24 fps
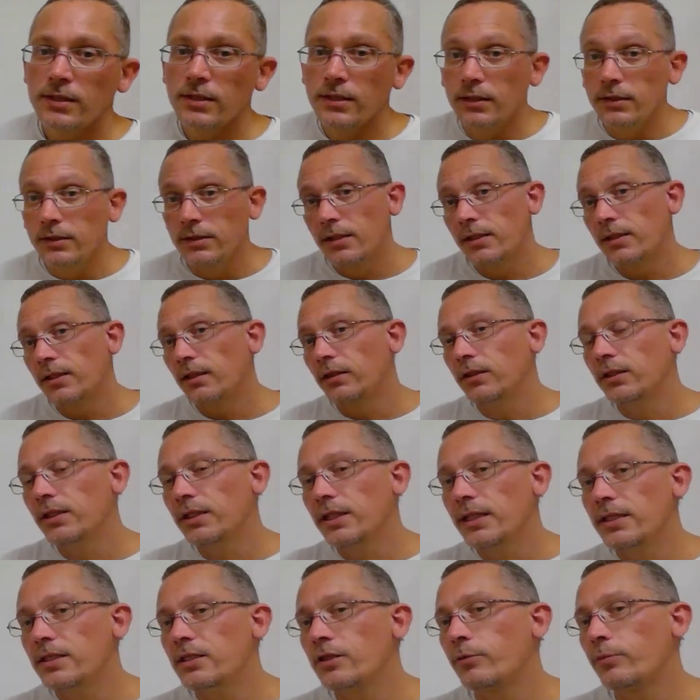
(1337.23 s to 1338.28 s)
to the
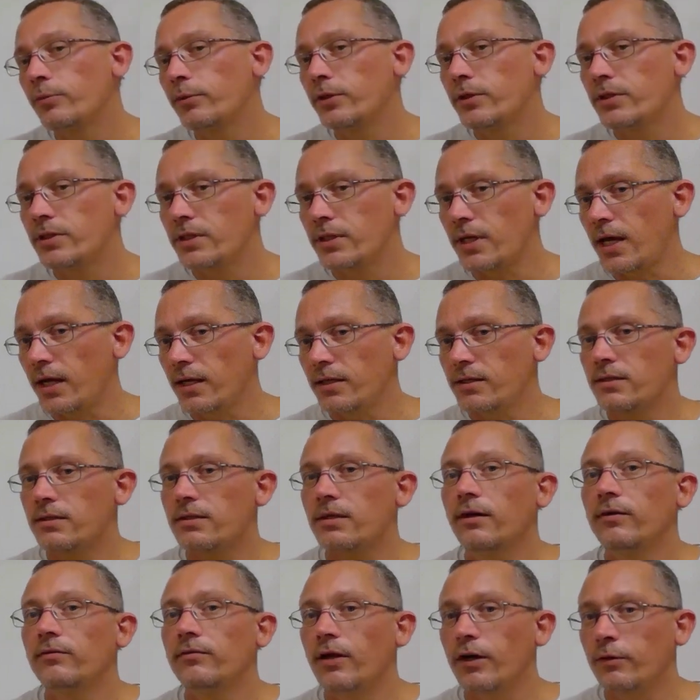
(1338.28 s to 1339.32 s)
least
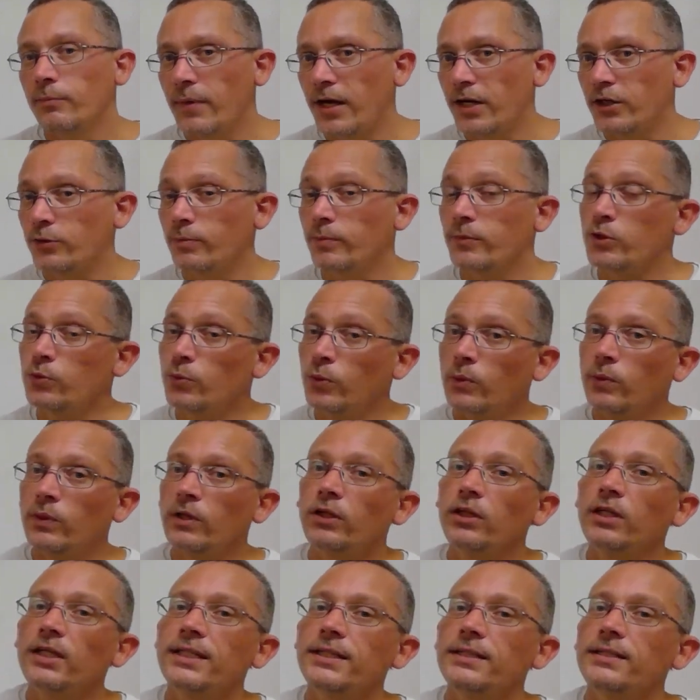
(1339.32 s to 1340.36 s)
precise of our measurements. We
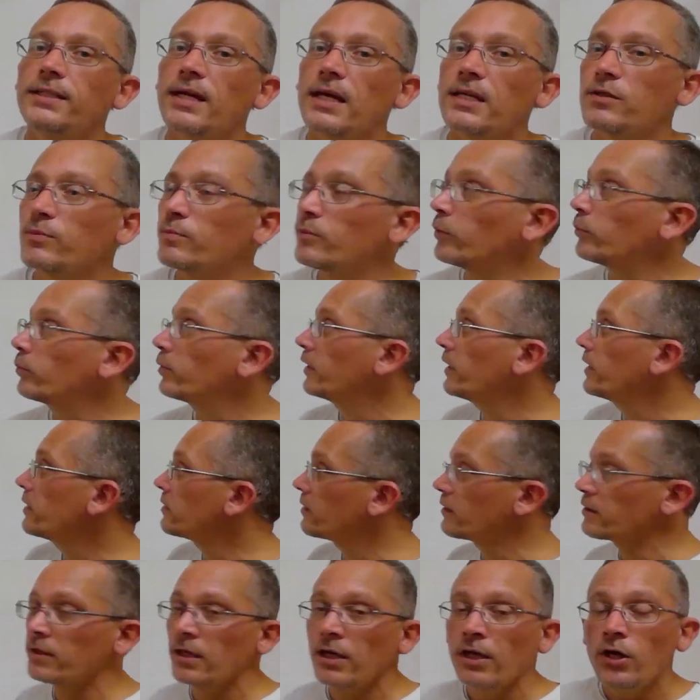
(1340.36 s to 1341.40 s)
want to look at decimal
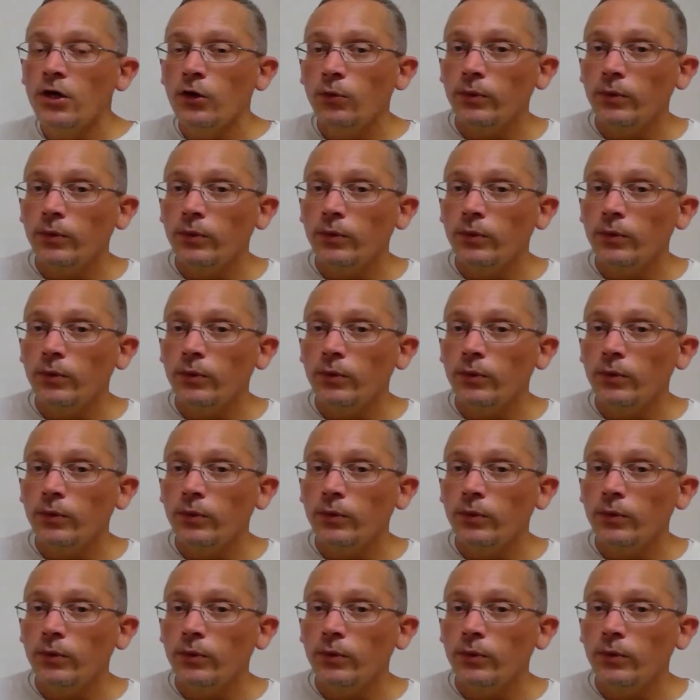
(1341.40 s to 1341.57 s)
places.